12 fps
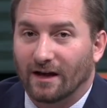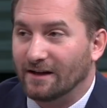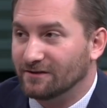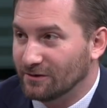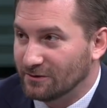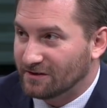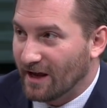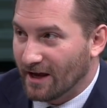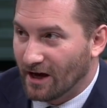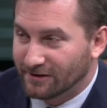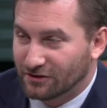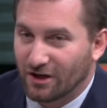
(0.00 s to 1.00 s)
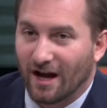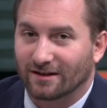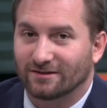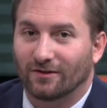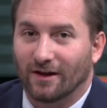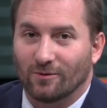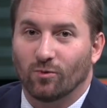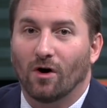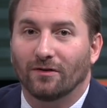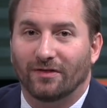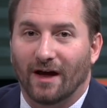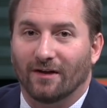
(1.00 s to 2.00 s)
as you say, unchecked. They
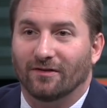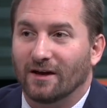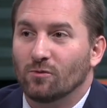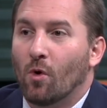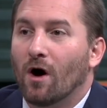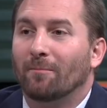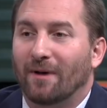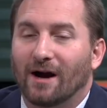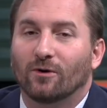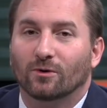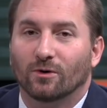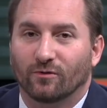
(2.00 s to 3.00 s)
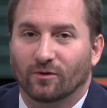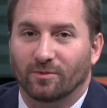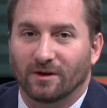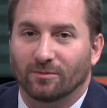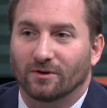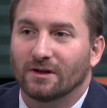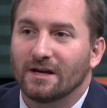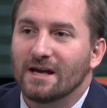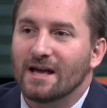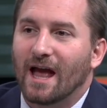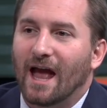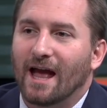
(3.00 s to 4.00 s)
want that. They want power over people,
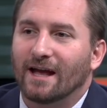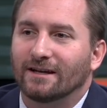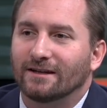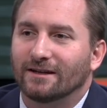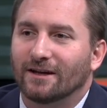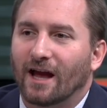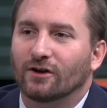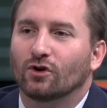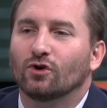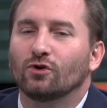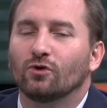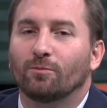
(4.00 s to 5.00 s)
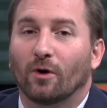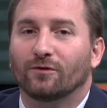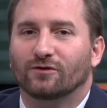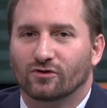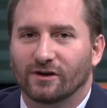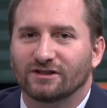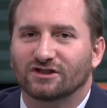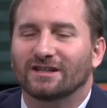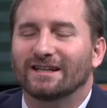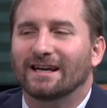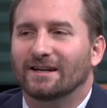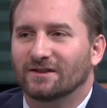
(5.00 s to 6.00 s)
and and who both
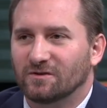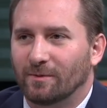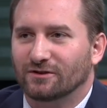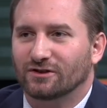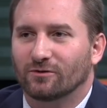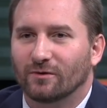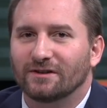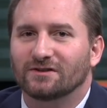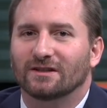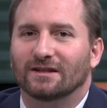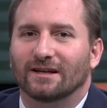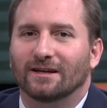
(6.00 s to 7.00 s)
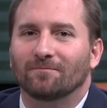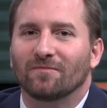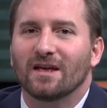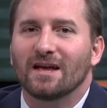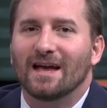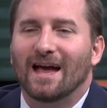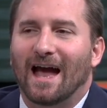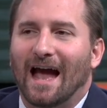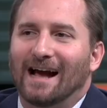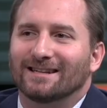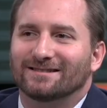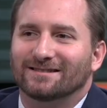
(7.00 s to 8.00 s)
traditionally and especially recently
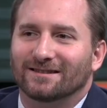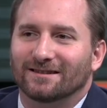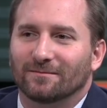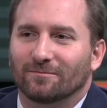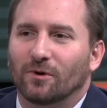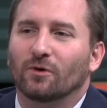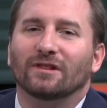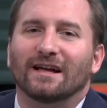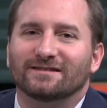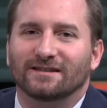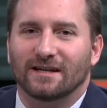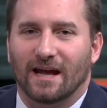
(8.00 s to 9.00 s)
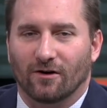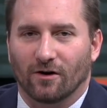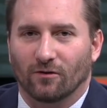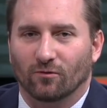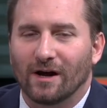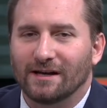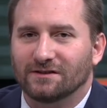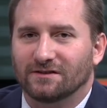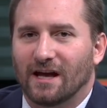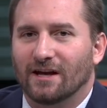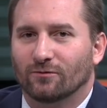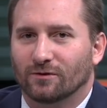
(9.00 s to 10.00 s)
has both less inherent rights
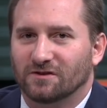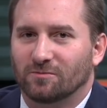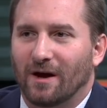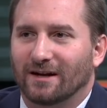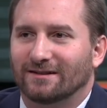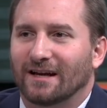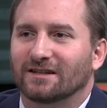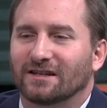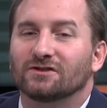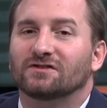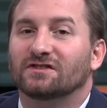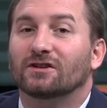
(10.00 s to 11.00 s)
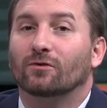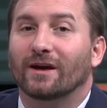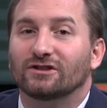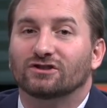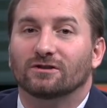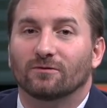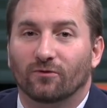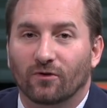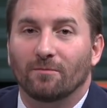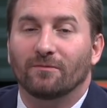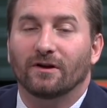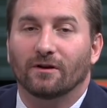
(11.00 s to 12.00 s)
and respect and consideration
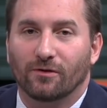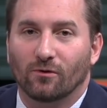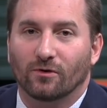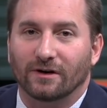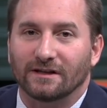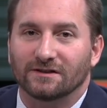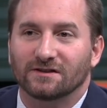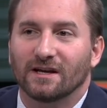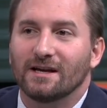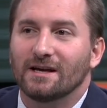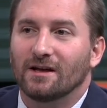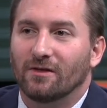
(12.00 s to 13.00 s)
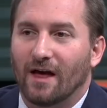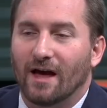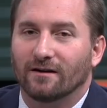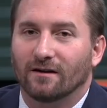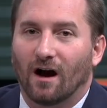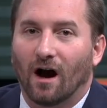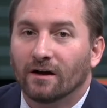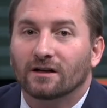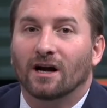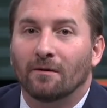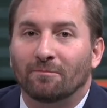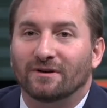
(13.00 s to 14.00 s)
from the authorities than
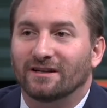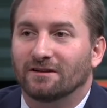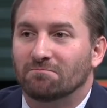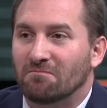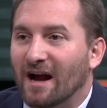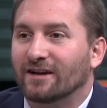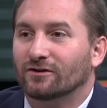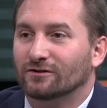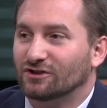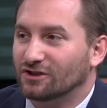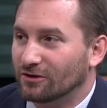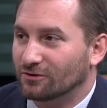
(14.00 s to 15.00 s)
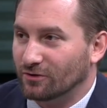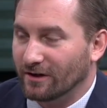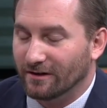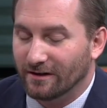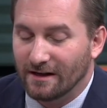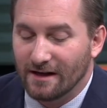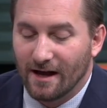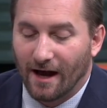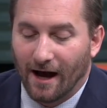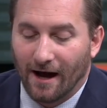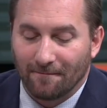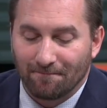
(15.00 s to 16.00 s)
unaccompanied minor children.
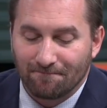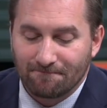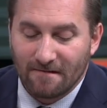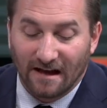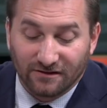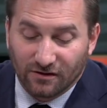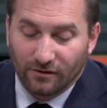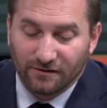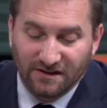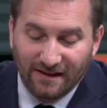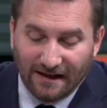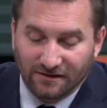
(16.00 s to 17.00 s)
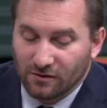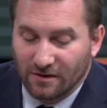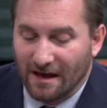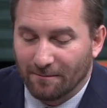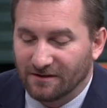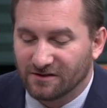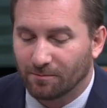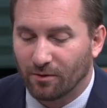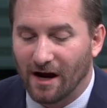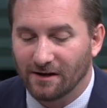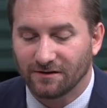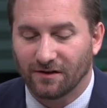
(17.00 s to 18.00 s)
Um, and so you see that. So you can't be
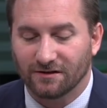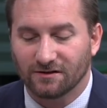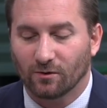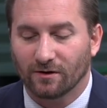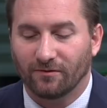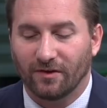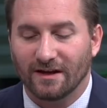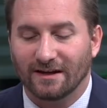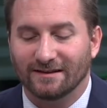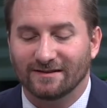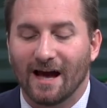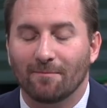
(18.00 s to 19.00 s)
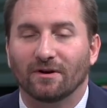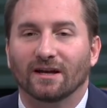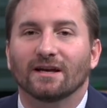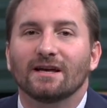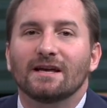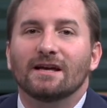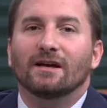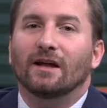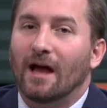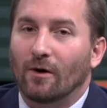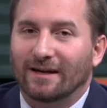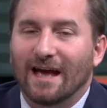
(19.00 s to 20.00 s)
surprised that this sort of thing is happening.
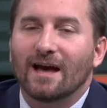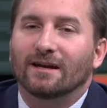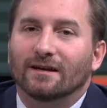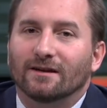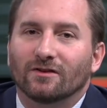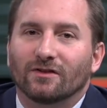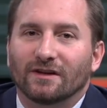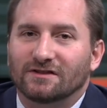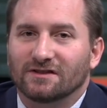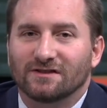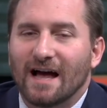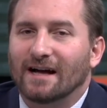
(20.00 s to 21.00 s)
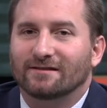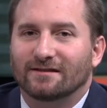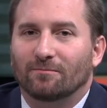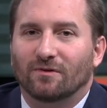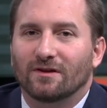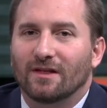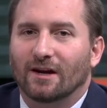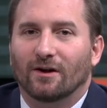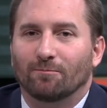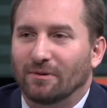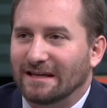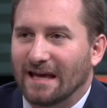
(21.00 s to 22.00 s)
Now, again, this is not something
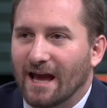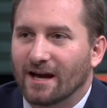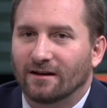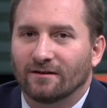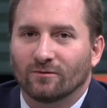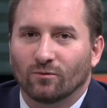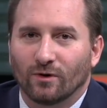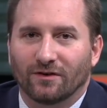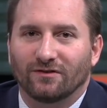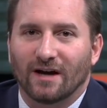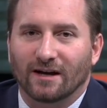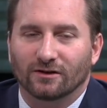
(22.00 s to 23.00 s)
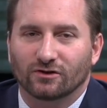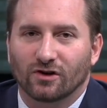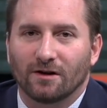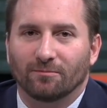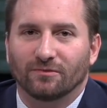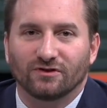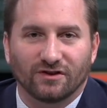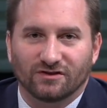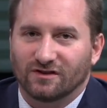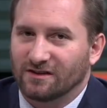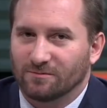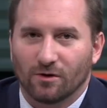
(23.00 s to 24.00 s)
that began with Donald Trump. Just
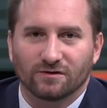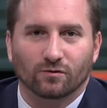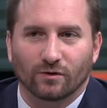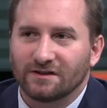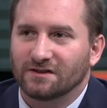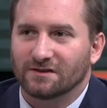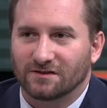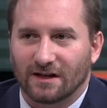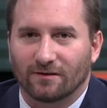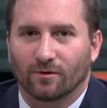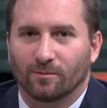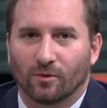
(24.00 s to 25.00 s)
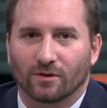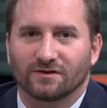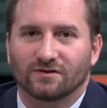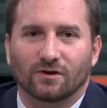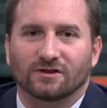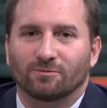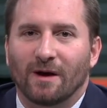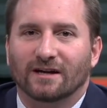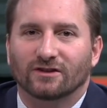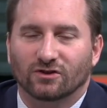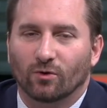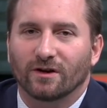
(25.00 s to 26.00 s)
this most recent set of reports stretch back
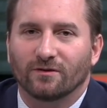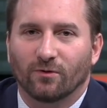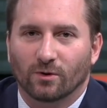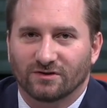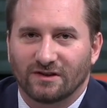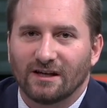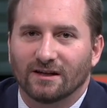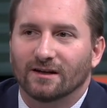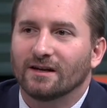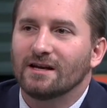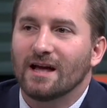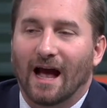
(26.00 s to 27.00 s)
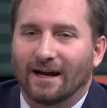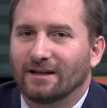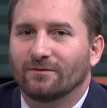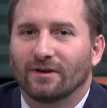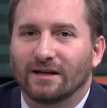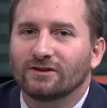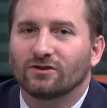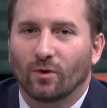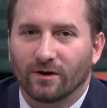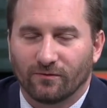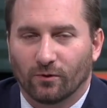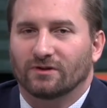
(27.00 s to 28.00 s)
to 2014. And even in
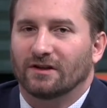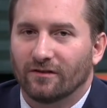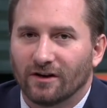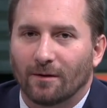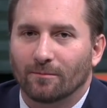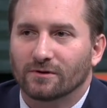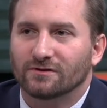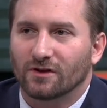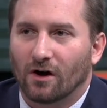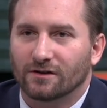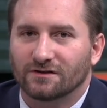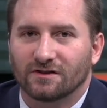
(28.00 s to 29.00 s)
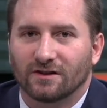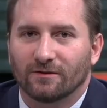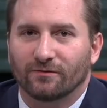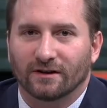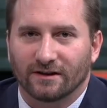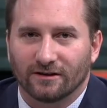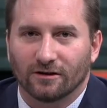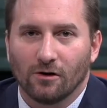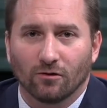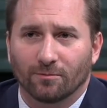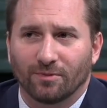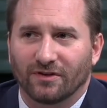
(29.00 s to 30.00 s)
2014, the numbers are significantly
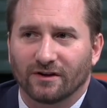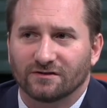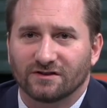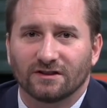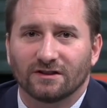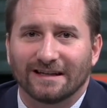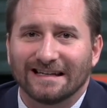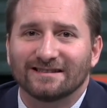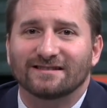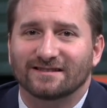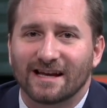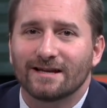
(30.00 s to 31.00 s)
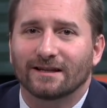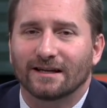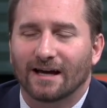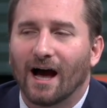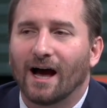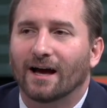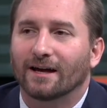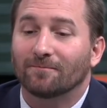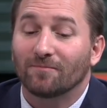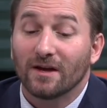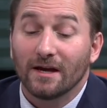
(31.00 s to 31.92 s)
lower, but they're still insanely high.